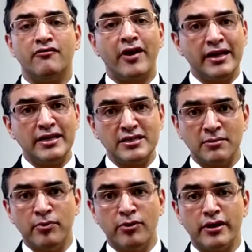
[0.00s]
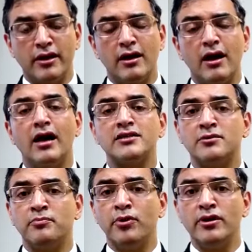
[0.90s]
Finally, support. Our
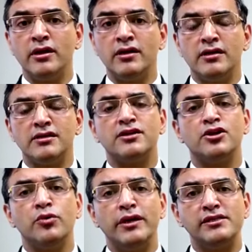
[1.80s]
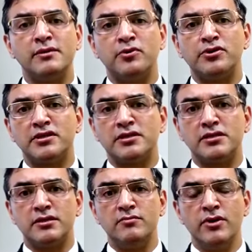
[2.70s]
support is a dual support
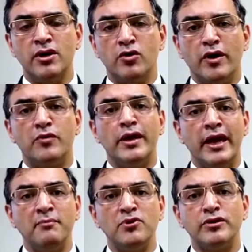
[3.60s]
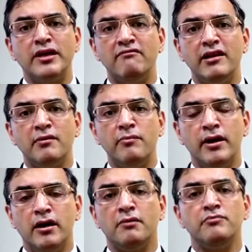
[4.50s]
system where we aim to develop
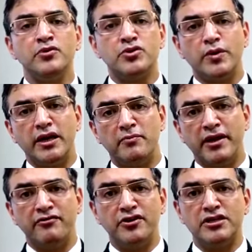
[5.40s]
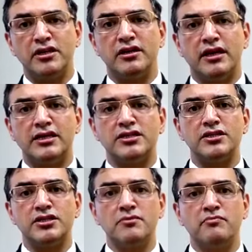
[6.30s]
a mutually beneficial
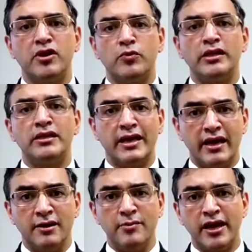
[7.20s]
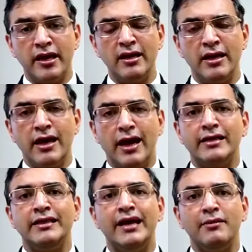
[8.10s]
relationship between the alumni
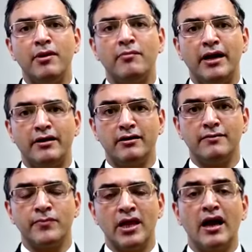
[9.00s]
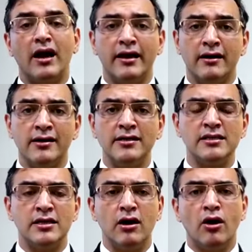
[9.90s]
and the alma mater. I
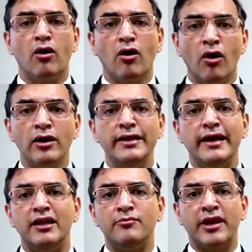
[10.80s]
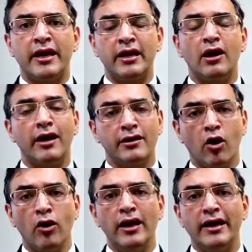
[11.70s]
urge all the alumni and
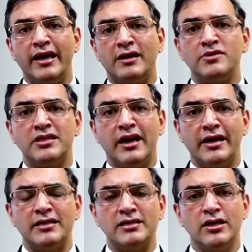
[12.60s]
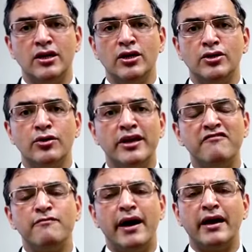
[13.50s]
all our KMC-ites to
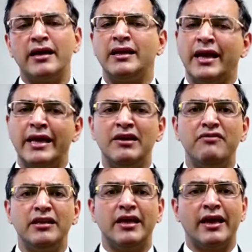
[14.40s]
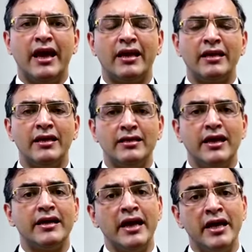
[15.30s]
give back in any way they can
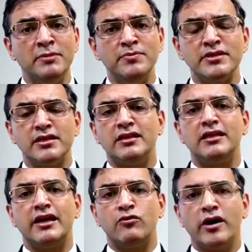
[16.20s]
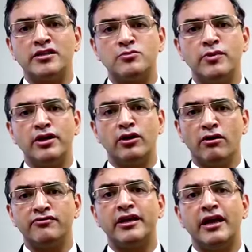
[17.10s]
that helps in the advancement
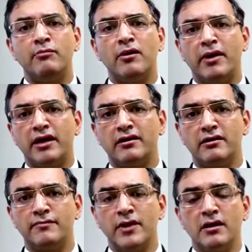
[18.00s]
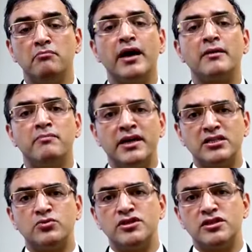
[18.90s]
of their alma mater. My
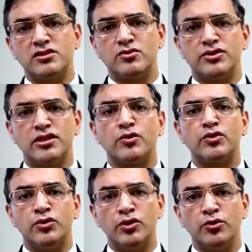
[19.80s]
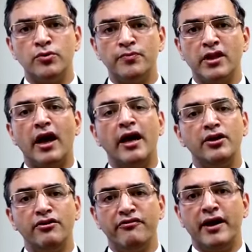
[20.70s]
best wishes goes out to you and
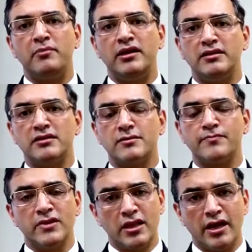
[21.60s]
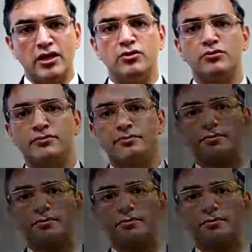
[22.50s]
your families. Thank you.